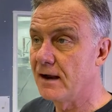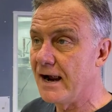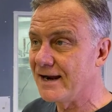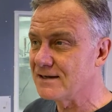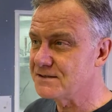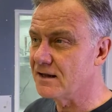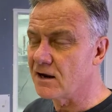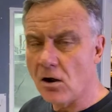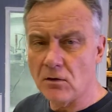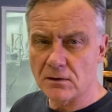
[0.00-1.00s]
I guess the
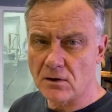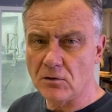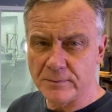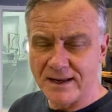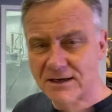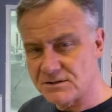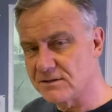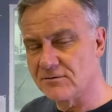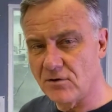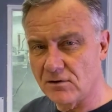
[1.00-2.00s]
culmination
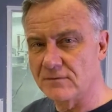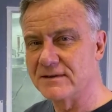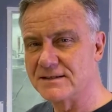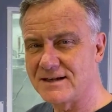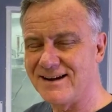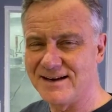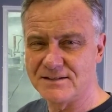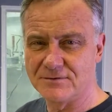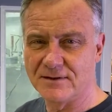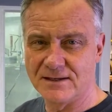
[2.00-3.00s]
of all of these kinds
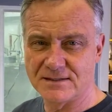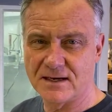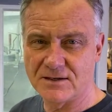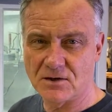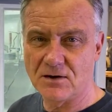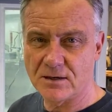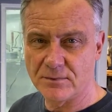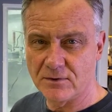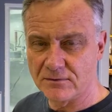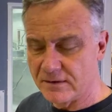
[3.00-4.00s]
of things that I talk
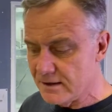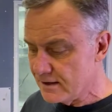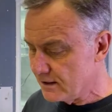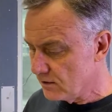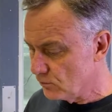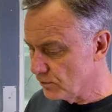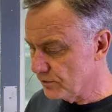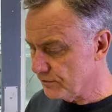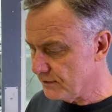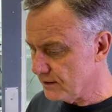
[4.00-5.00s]
about
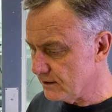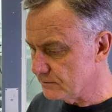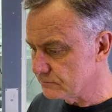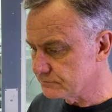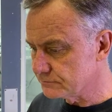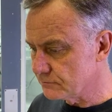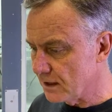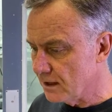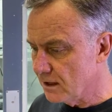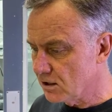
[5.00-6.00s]
with
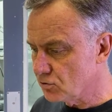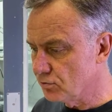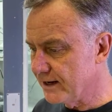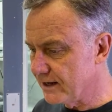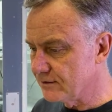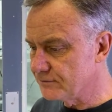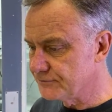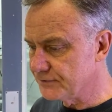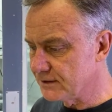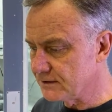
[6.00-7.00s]
creative
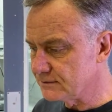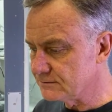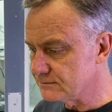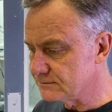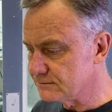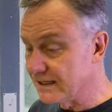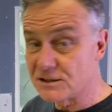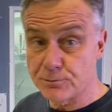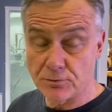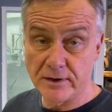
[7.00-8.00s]

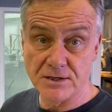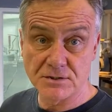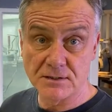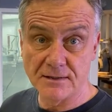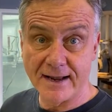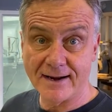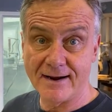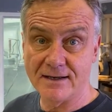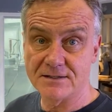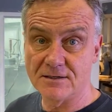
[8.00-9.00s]
inspiration and that
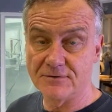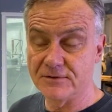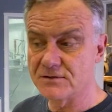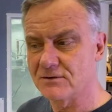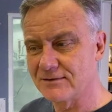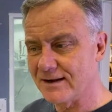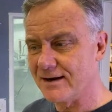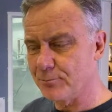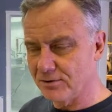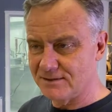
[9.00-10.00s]
kind of stuff. And so I kind of put it